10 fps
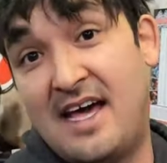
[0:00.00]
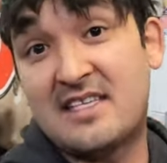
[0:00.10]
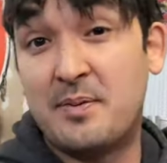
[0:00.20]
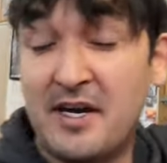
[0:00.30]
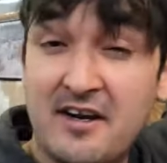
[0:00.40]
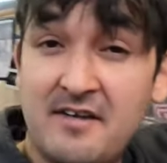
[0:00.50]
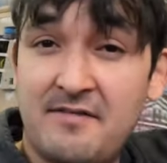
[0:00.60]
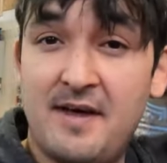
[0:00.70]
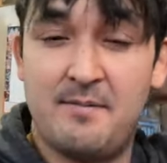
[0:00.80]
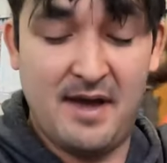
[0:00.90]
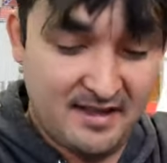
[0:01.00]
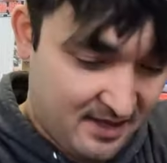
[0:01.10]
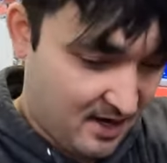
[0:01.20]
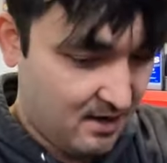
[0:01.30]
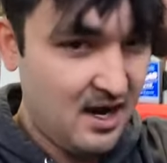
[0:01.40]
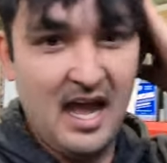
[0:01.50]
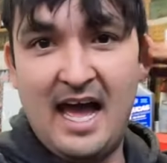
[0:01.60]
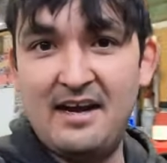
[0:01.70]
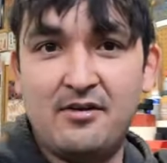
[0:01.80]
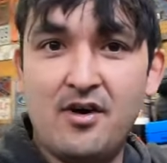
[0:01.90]
That's been an event back there.
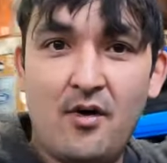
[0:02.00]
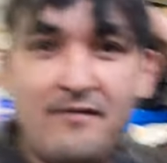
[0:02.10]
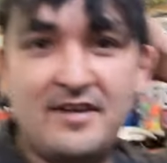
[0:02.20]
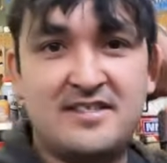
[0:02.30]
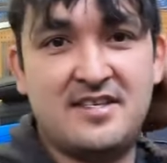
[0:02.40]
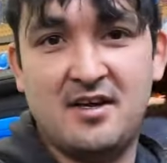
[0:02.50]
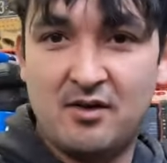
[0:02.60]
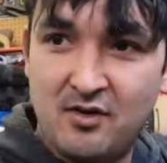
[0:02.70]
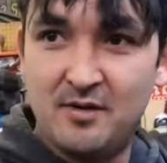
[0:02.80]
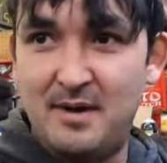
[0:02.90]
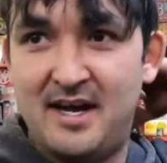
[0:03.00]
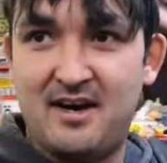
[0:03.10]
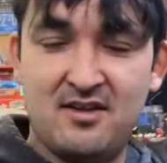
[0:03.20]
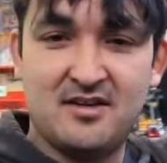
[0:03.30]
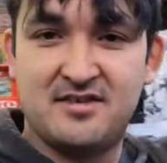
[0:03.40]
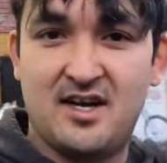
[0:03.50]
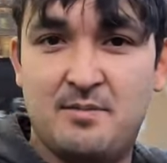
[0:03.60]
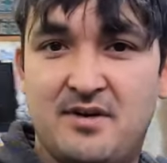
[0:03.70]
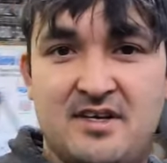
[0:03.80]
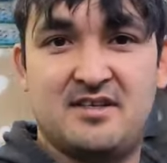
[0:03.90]
I don't know if a single clue what my hair looks
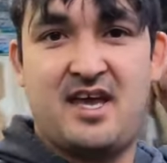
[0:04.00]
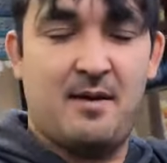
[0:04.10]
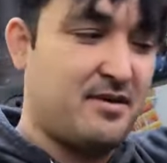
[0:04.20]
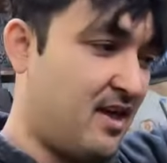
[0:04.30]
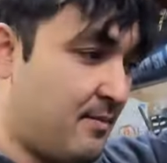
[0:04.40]
like, but it can't be